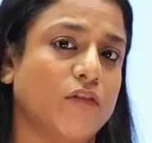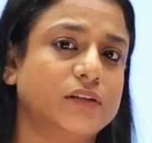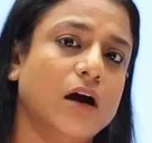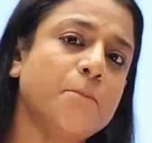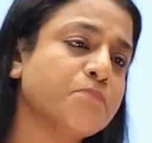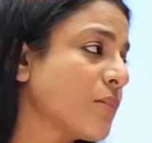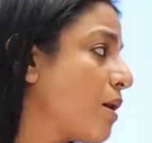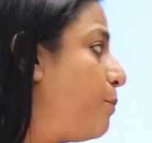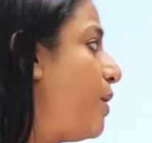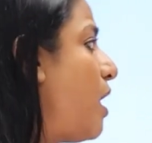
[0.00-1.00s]
of the
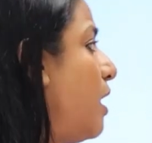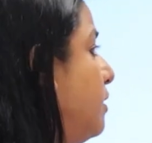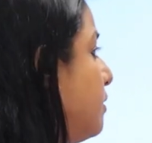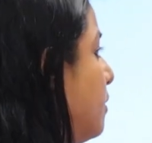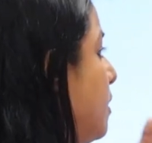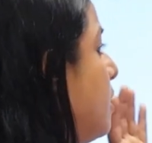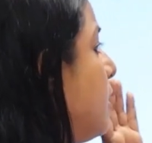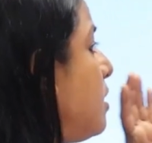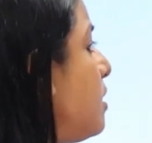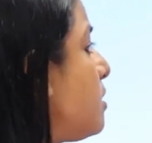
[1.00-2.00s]
plant.
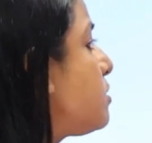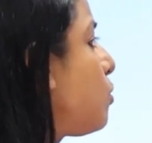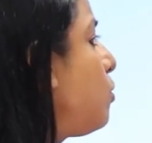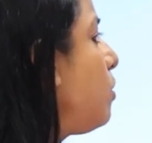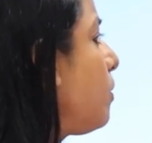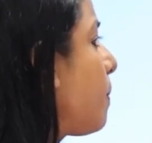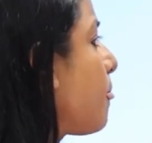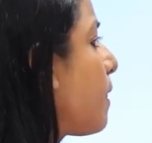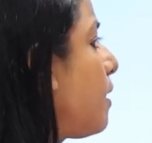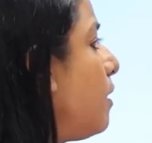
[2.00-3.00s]
So,
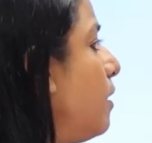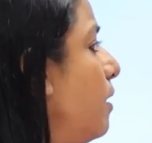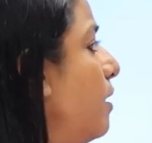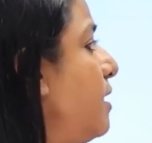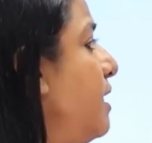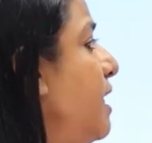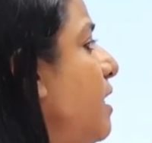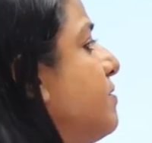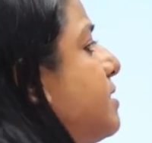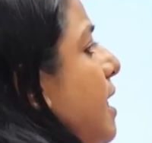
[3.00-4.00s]

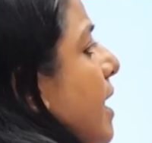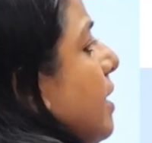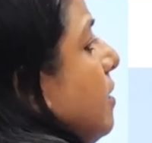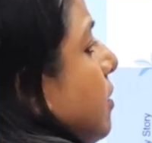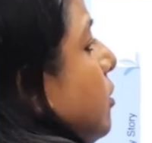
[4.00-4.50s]
leaves like